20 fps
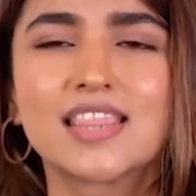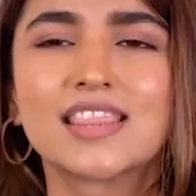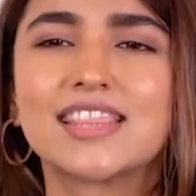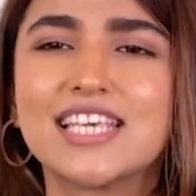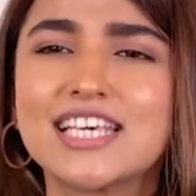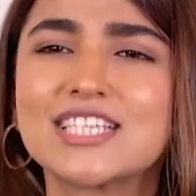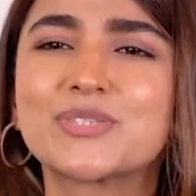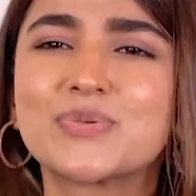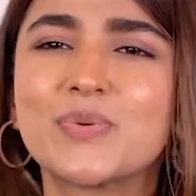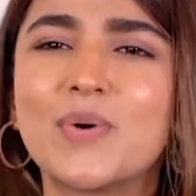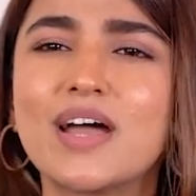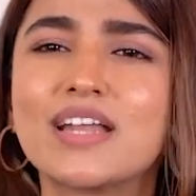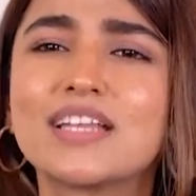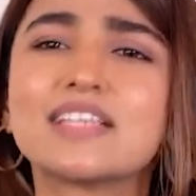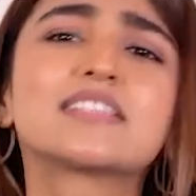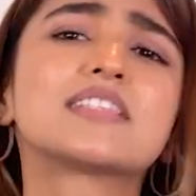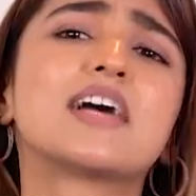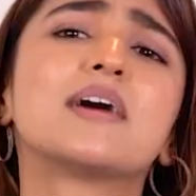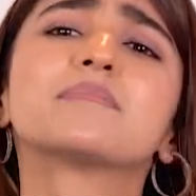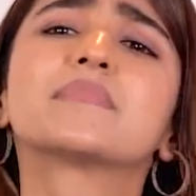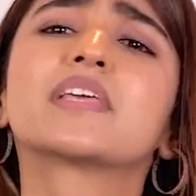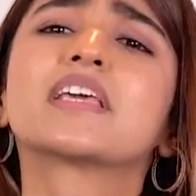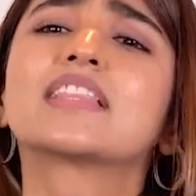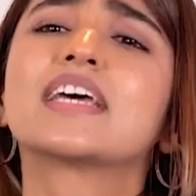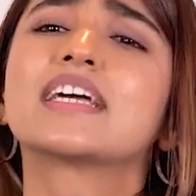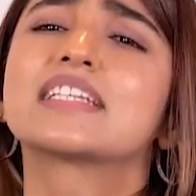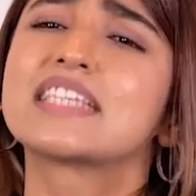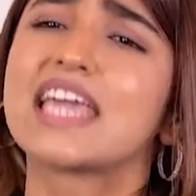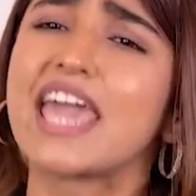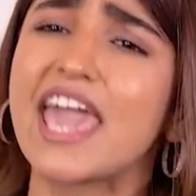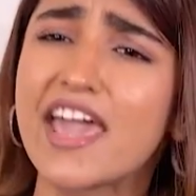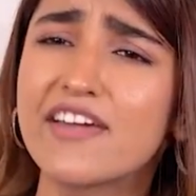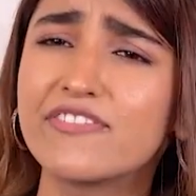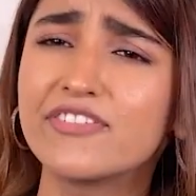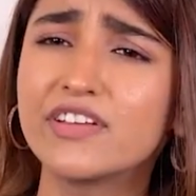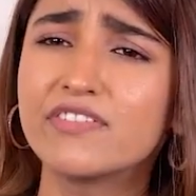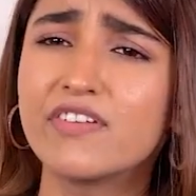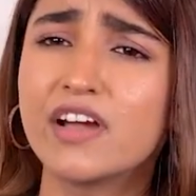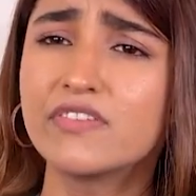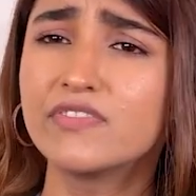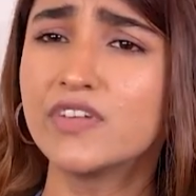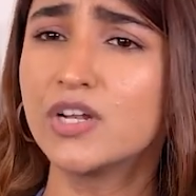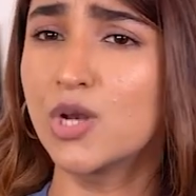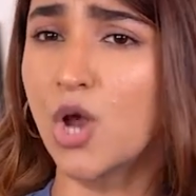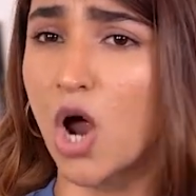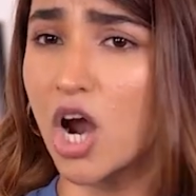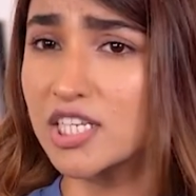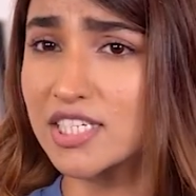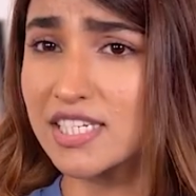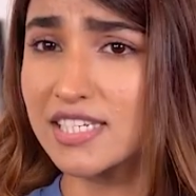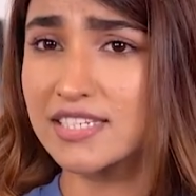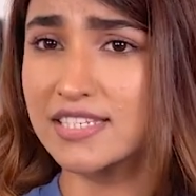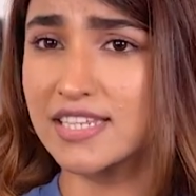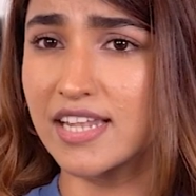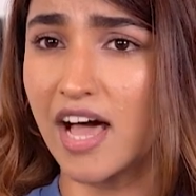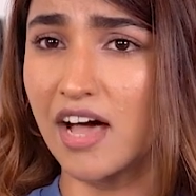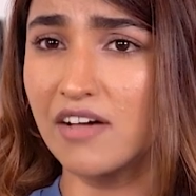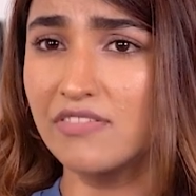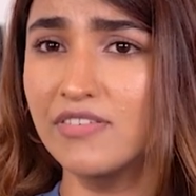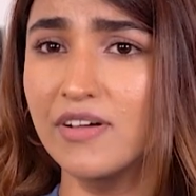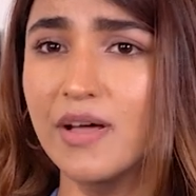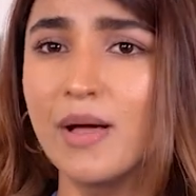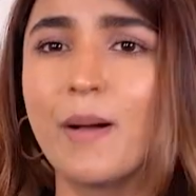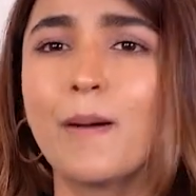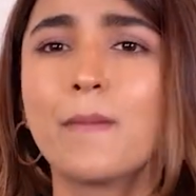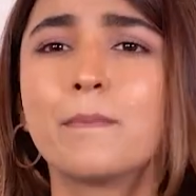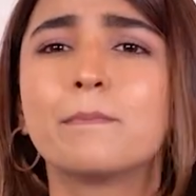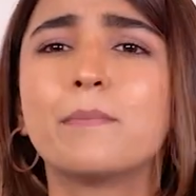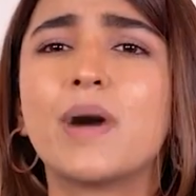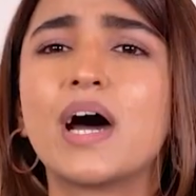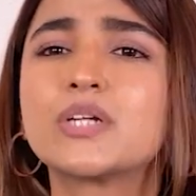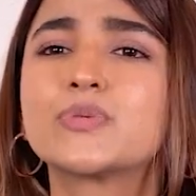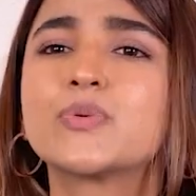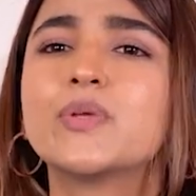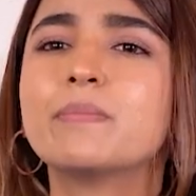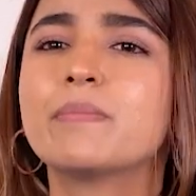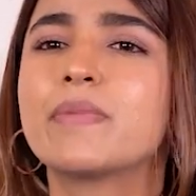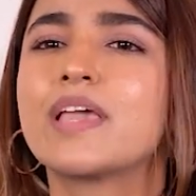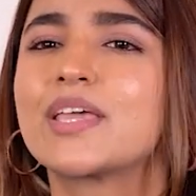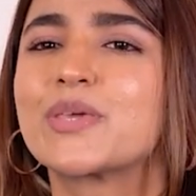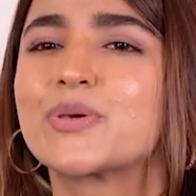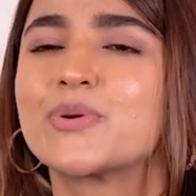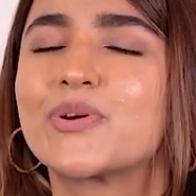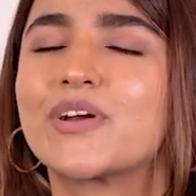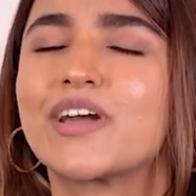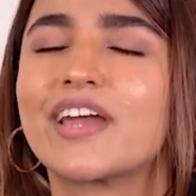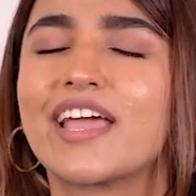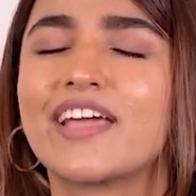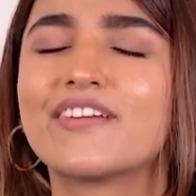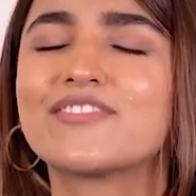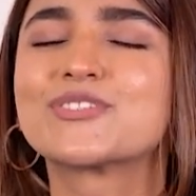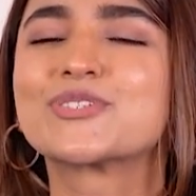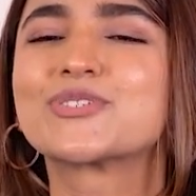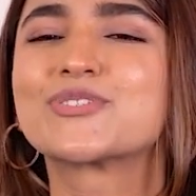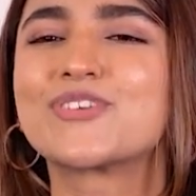this one is something that everyone will not just love, but will make you crave to